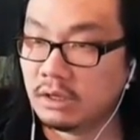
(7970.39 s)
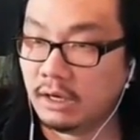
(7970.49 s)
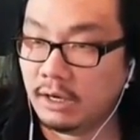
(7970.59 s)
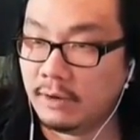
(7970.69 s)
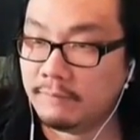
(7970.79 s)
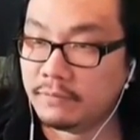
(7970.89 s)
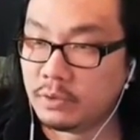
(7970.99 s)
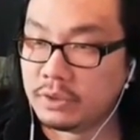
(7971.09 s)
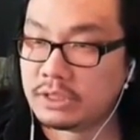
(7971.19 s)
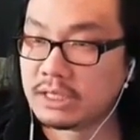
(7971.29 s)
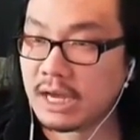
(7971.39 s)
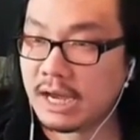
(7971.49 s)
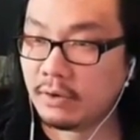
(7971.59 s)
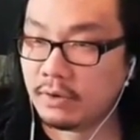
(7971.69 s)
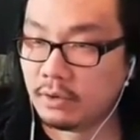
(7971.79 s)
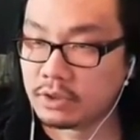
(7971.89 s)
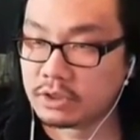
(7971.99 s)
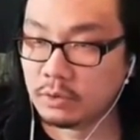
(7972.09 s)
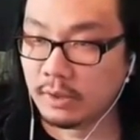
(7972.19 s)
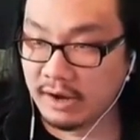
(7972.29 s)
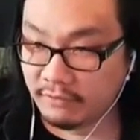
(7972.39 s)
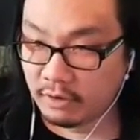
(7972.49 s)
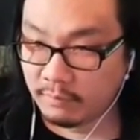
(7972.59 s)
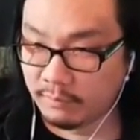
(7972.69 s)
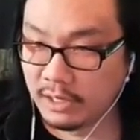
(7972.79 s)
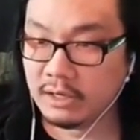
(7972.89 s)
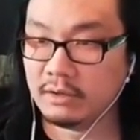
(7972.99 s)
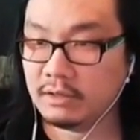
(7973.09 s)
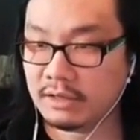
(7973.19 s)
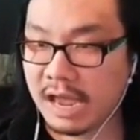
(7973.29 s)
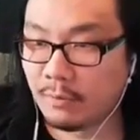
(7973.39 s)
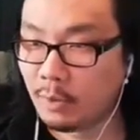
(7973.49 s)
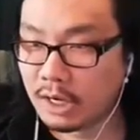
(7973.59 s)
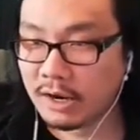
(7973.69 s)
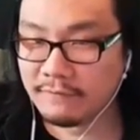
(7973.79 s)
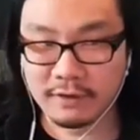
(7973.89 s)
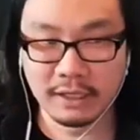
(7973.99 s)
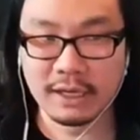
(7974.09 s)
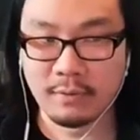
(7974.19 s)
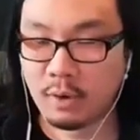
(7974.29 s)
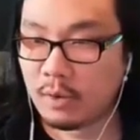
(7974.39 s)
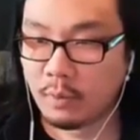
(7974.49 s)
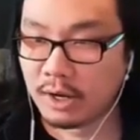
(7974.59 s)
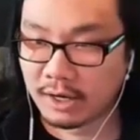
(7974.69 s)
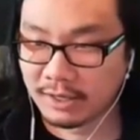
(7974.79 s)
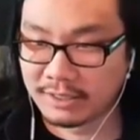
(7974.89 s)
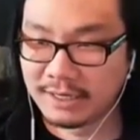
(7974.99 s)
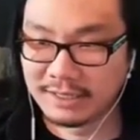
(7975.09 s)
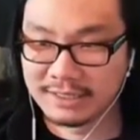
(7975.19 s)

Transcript: Um, you did say, I don't know, just do whatever, but that one I feel like I, I want a